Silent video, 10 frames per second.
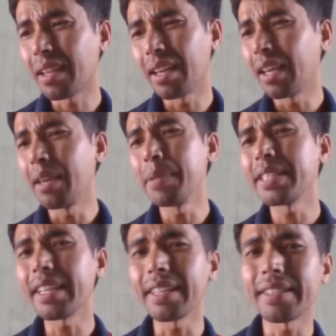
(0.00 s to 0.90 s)

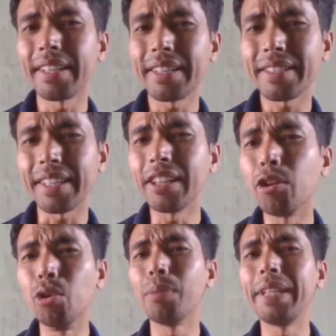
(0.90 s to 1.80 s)
amazing assets in the
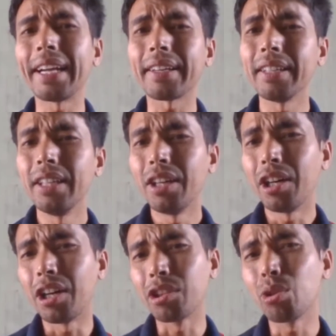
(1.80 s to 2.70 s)
hope that
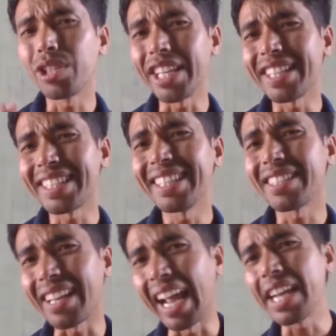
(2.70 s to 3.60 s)
those assets or
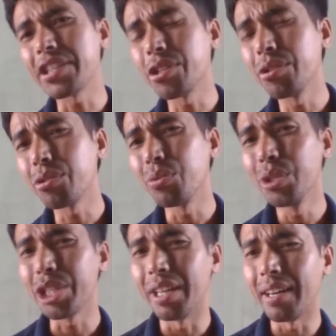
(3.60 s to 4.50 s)
ICOs would
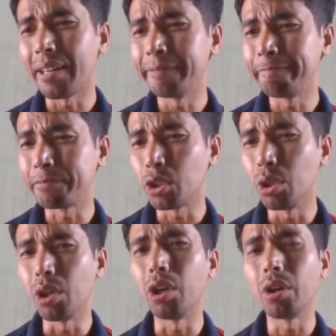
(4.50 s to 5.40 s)

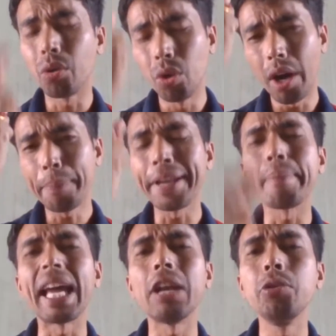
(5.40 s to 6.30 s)
go up in
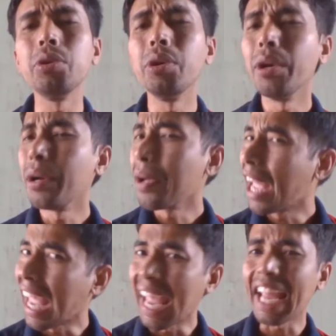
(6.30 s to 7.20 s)
value
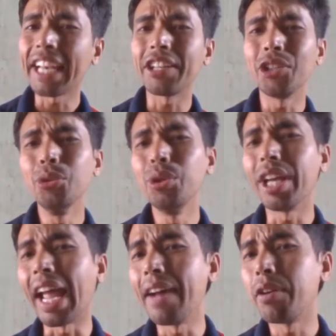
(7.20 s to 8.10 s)
and you would
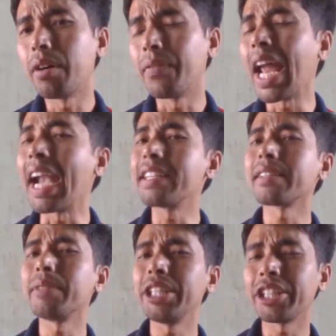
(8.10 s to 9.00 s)
have a handsome
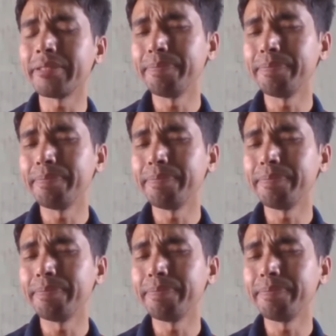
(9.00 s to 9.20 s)
return.